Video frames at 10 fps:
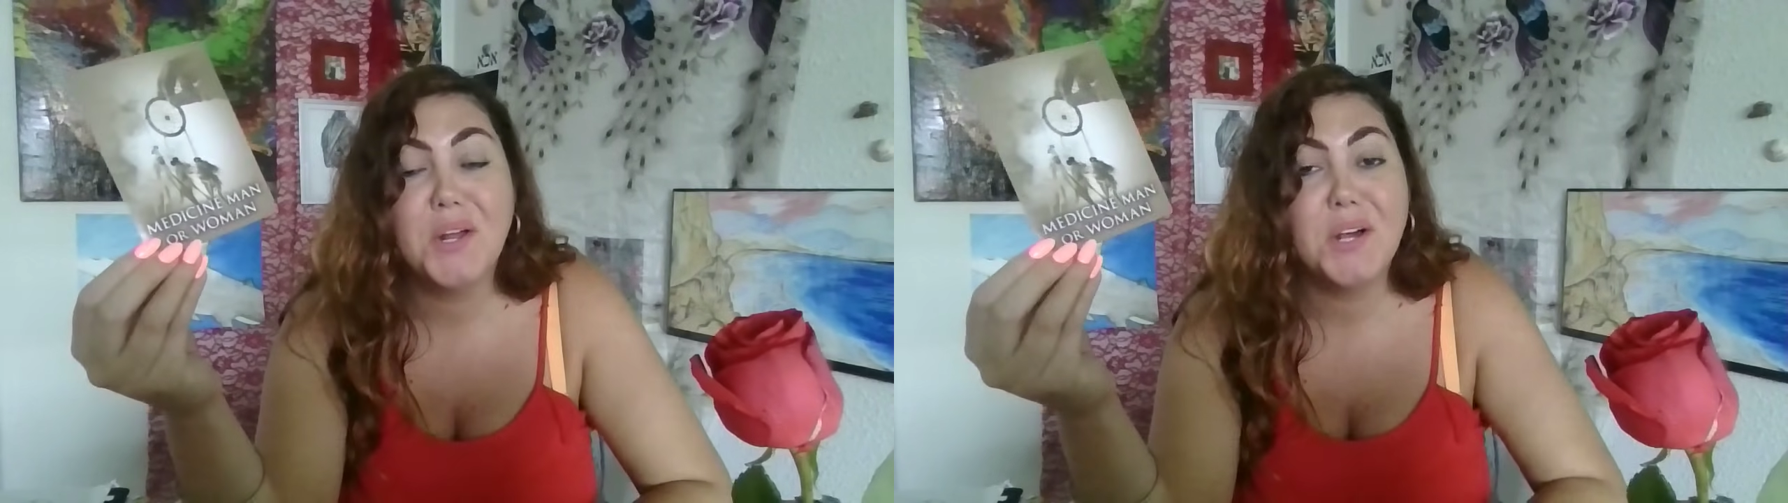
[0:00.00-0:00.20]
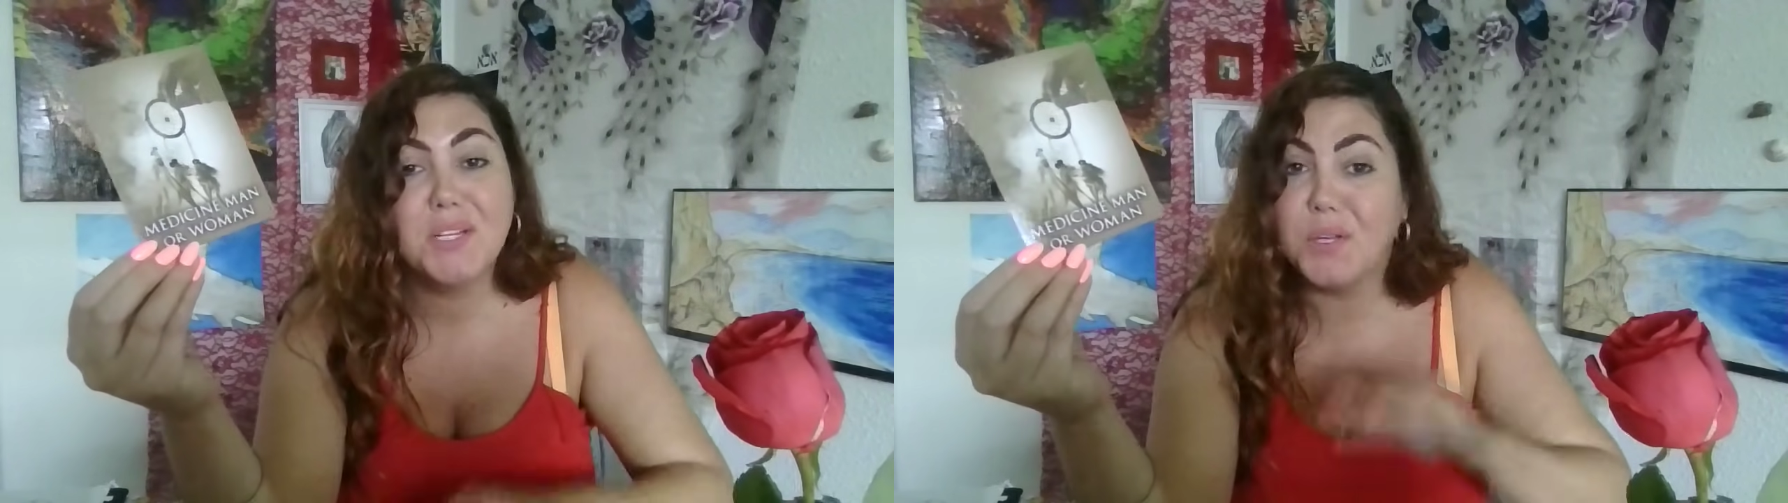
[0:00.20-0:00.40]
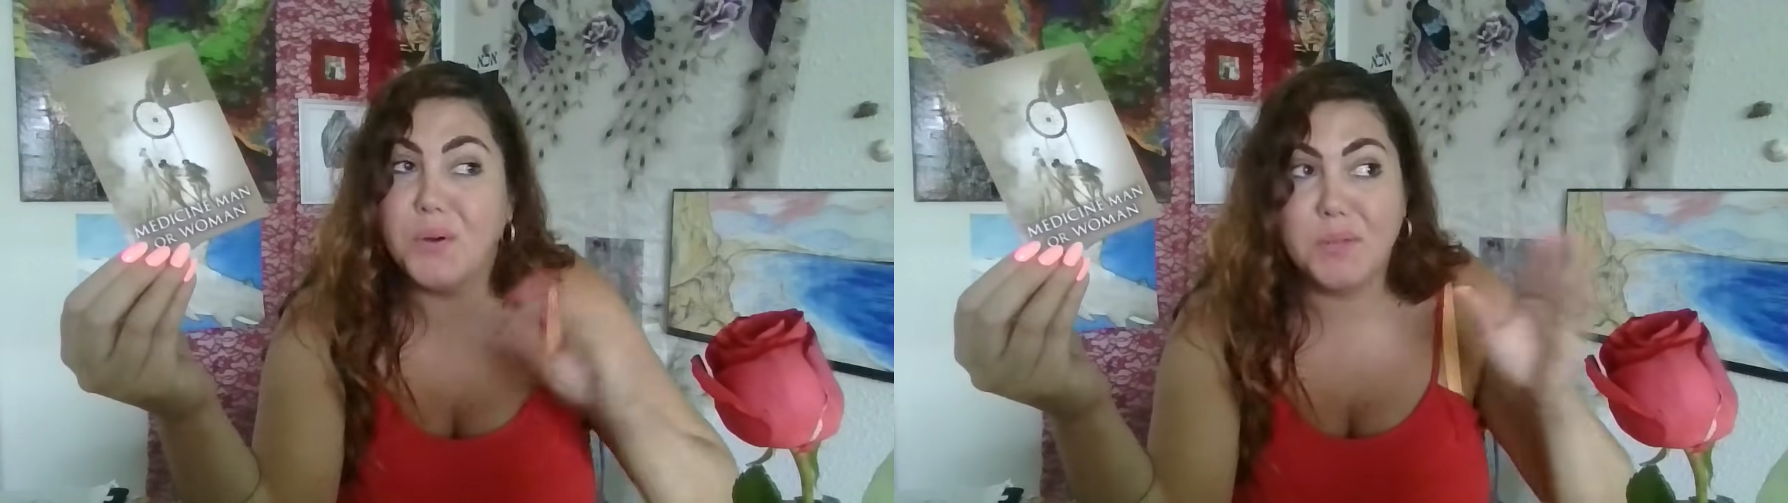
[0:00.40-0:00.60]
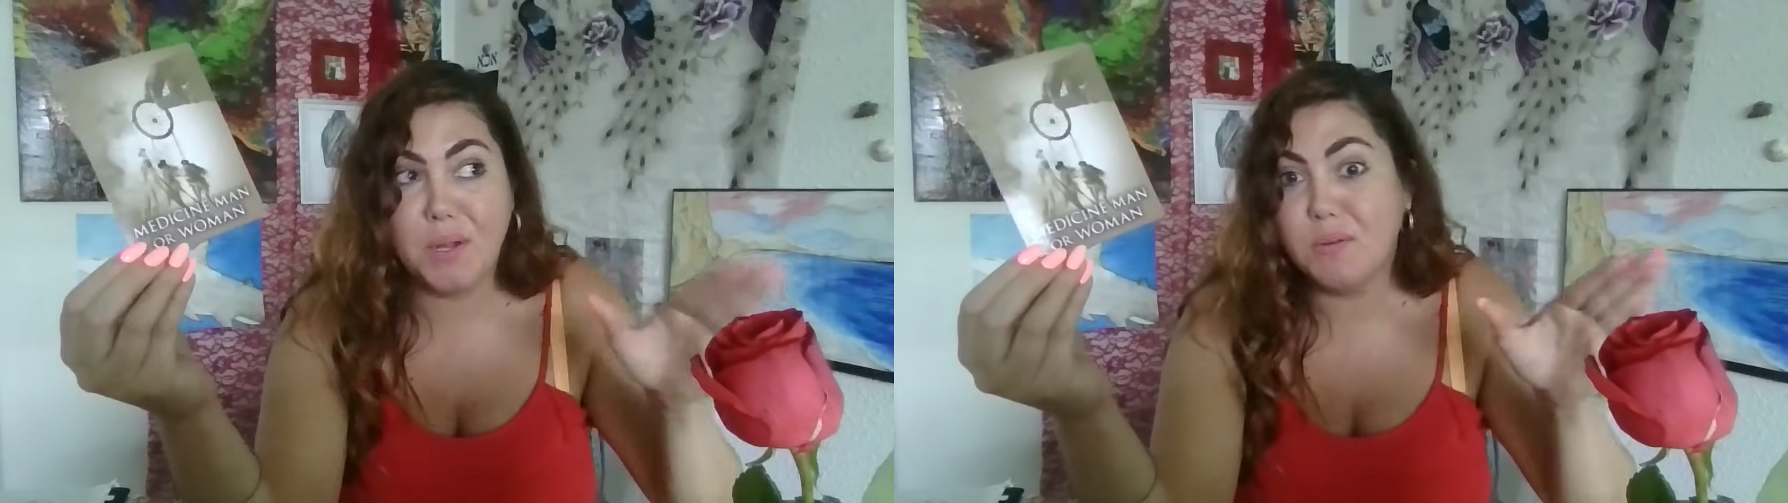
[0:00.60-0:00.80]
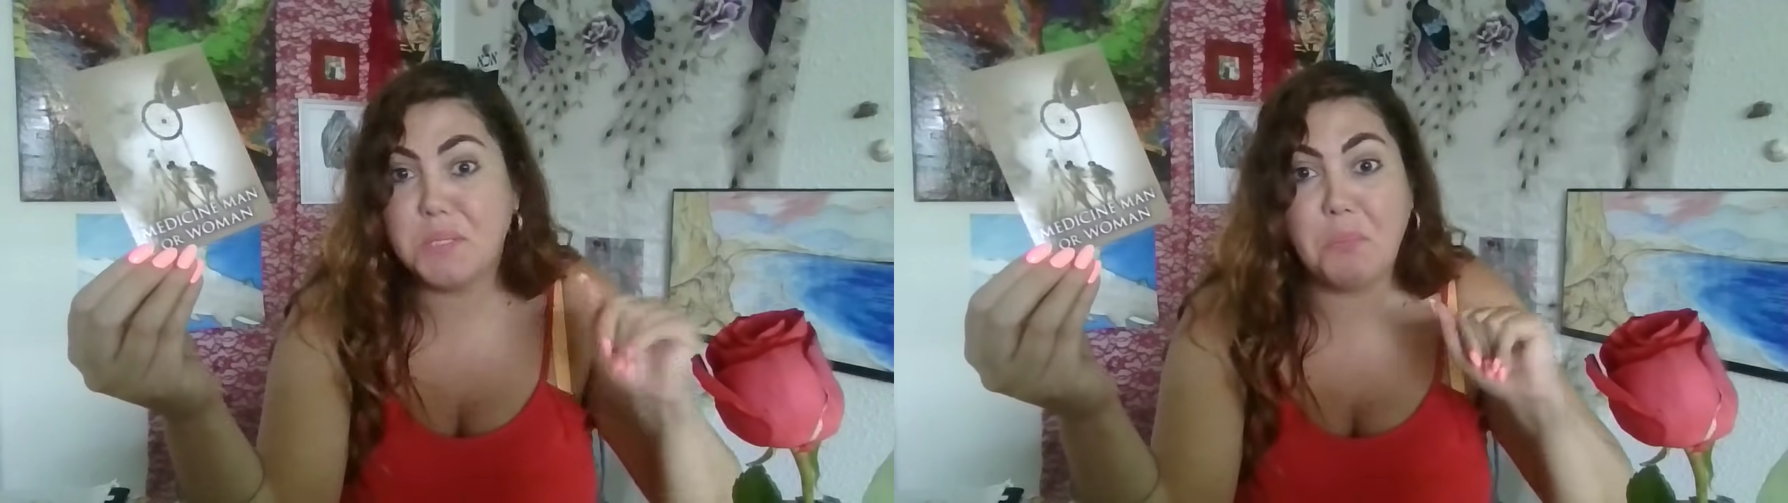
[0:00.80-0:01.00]
So there
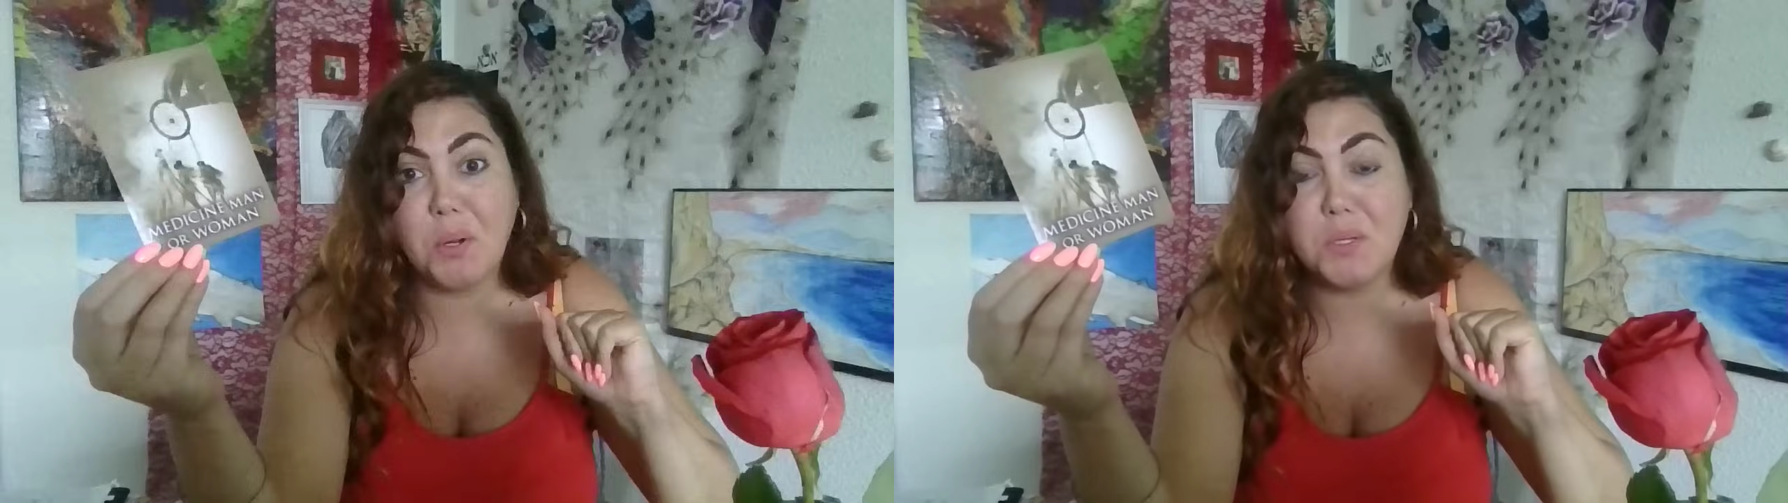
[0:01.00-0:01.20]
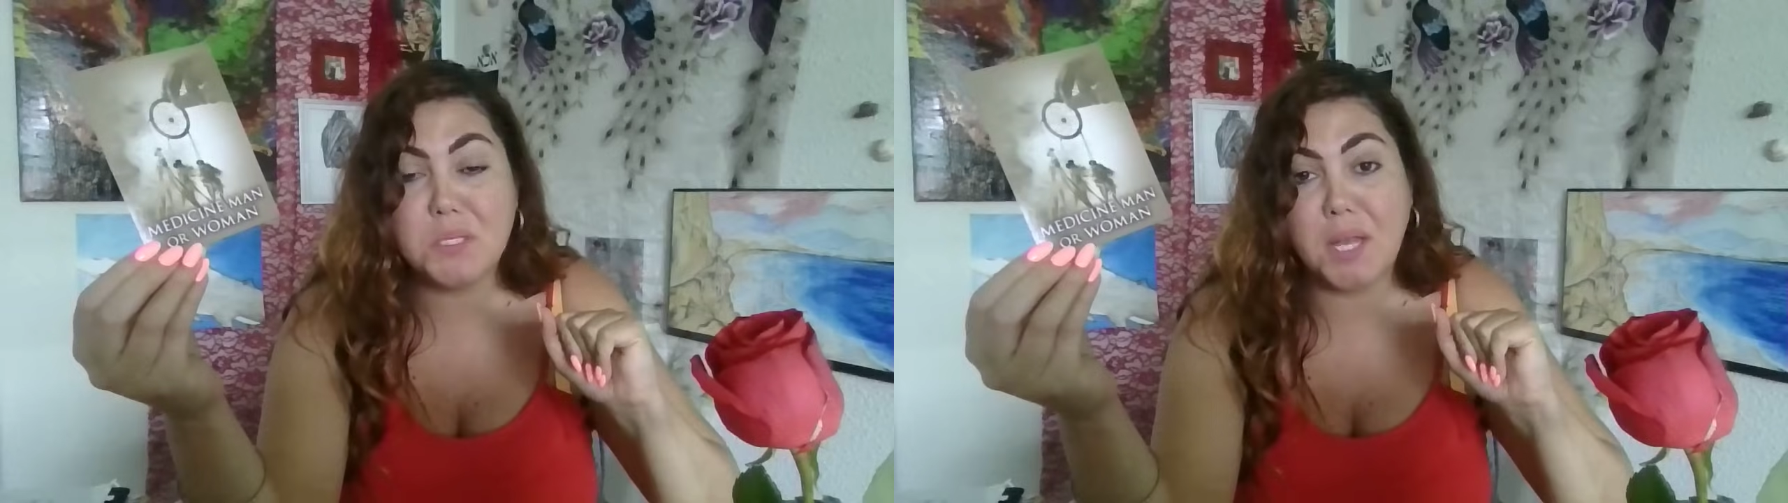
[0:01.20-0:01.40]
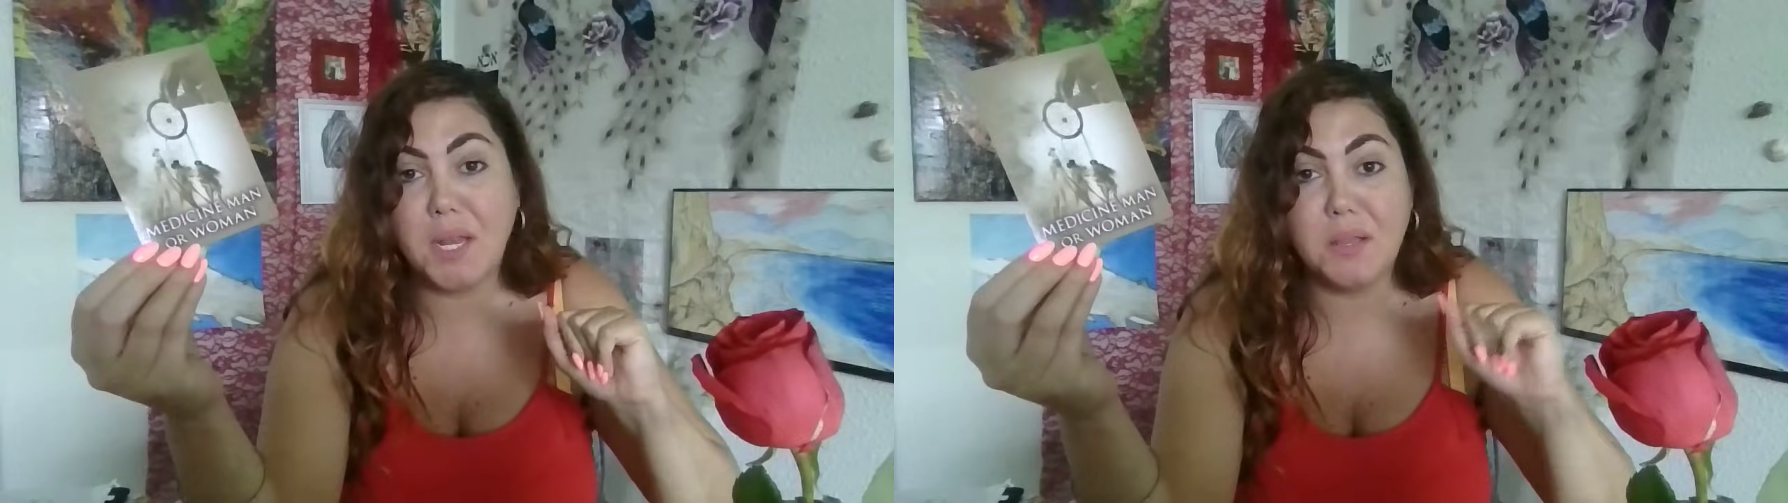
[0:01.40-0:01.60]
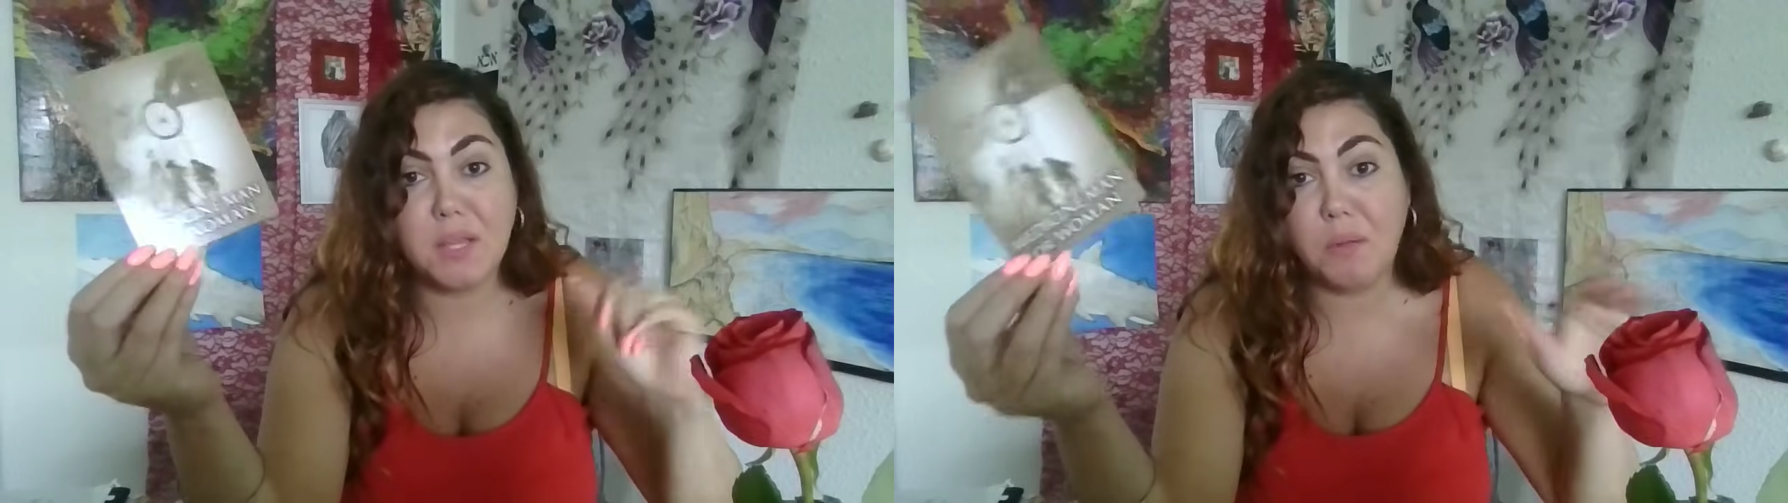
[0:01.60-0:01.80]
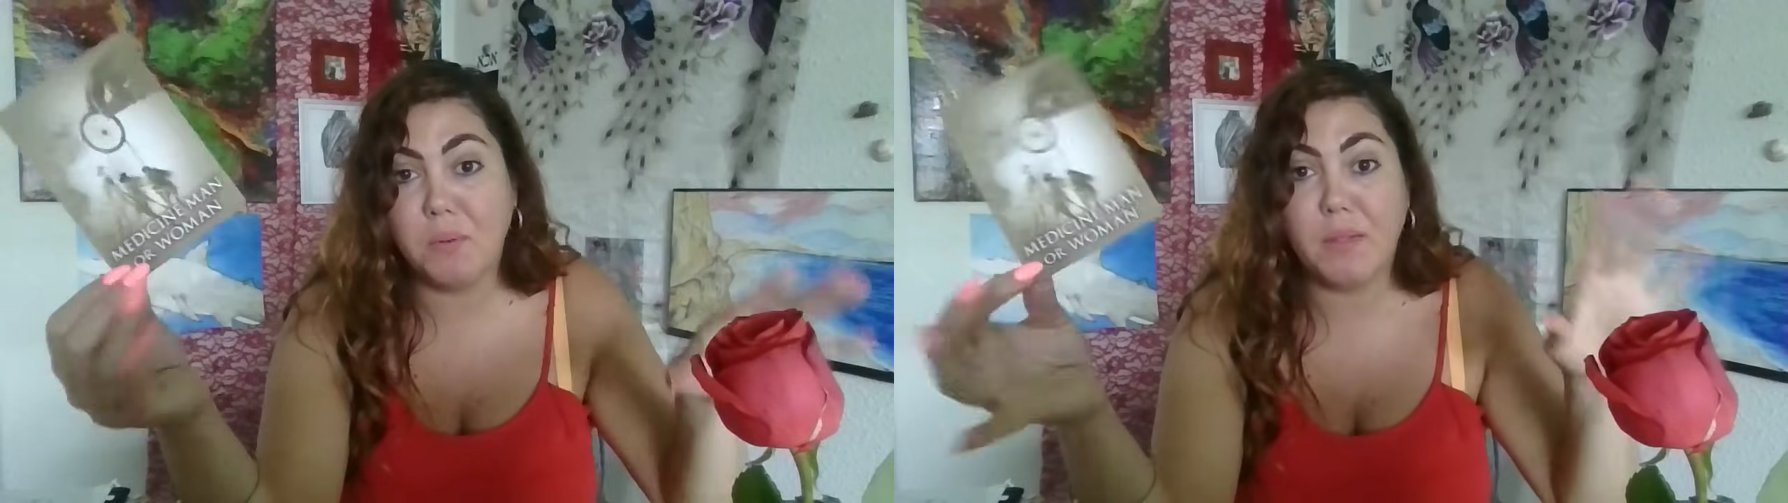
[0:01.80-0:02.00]
was a person, and
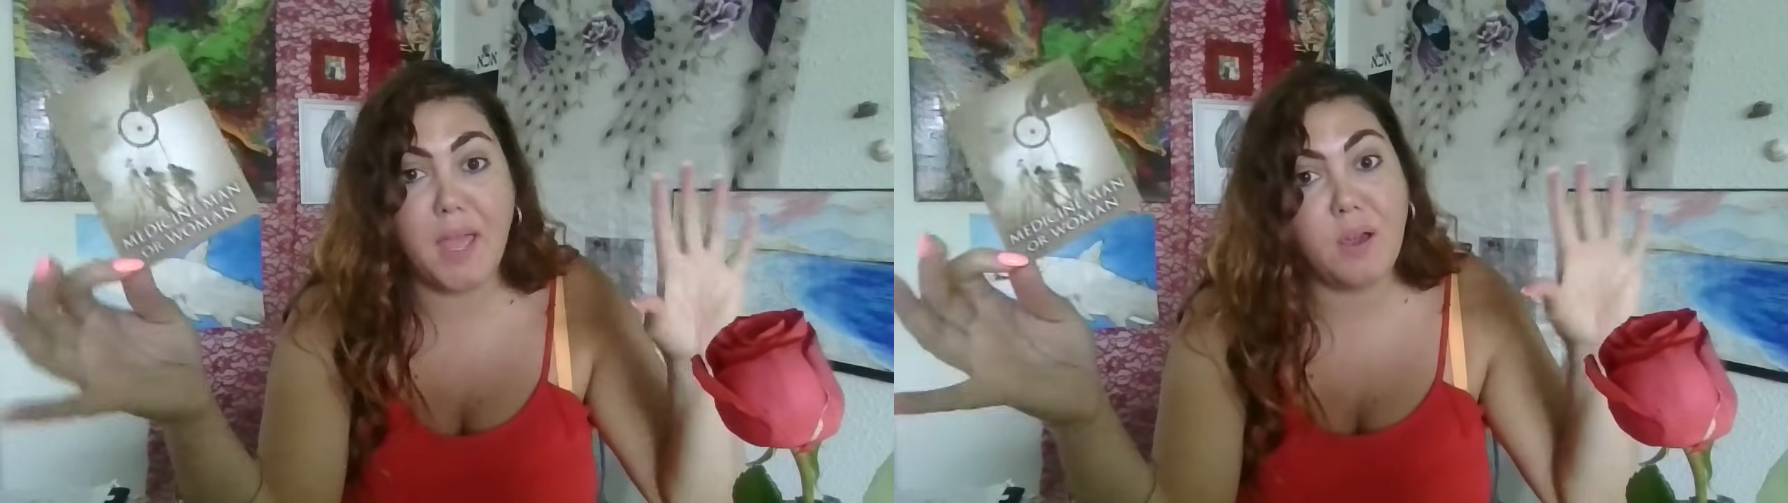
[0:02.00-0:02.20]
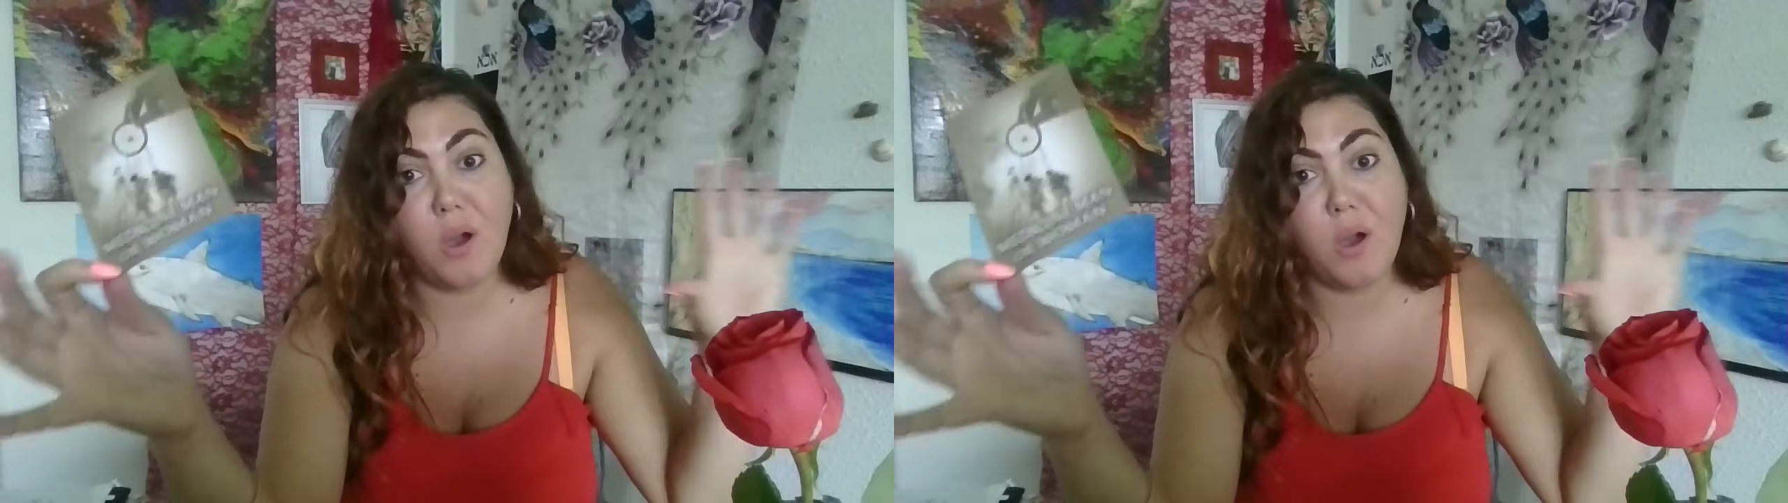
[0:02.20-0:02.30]
they were like,